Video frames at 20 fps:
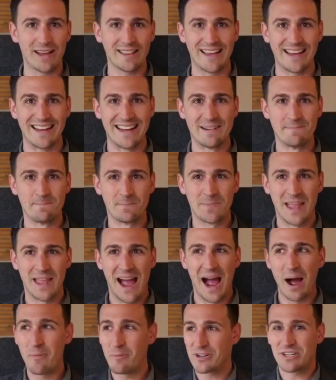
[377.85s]
Like,
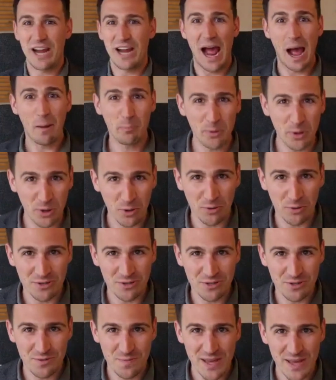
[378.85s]
how much happier would
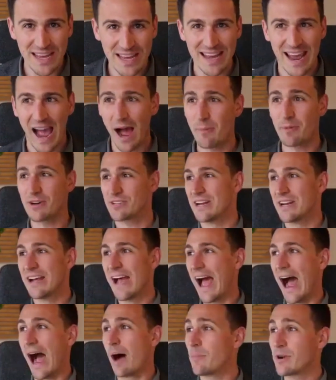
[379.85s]
you be? How
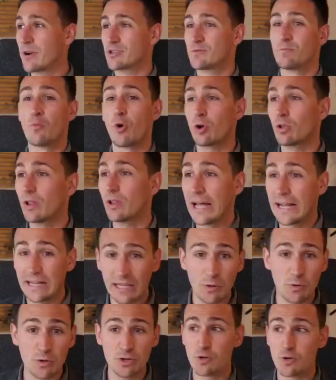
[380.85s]
much more likely
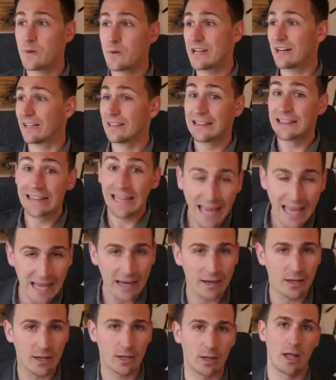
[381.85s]
would you be to
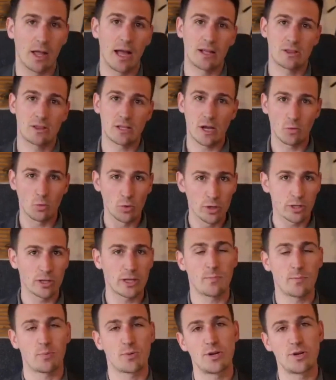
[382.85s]
land a client that really
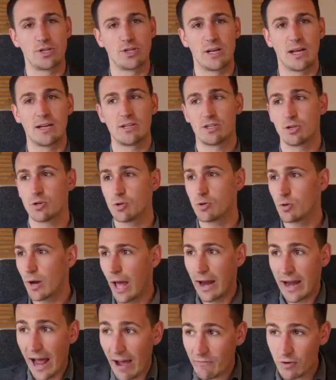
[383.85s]
appreciates you
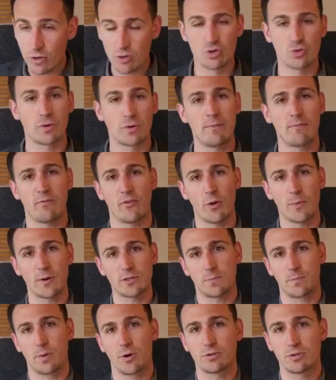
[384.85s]
and have your dream firm
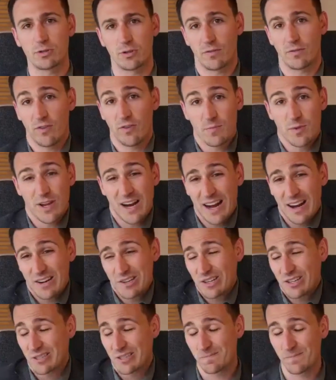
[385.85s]
as opposed to the firm you kind
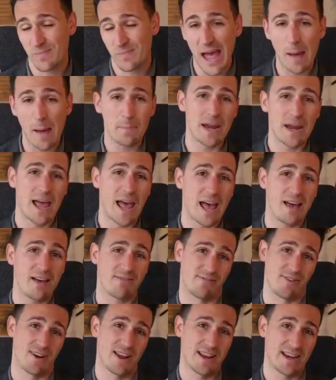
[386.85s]
of just happen to
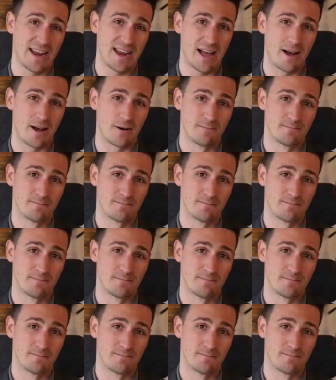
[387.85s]
have right now?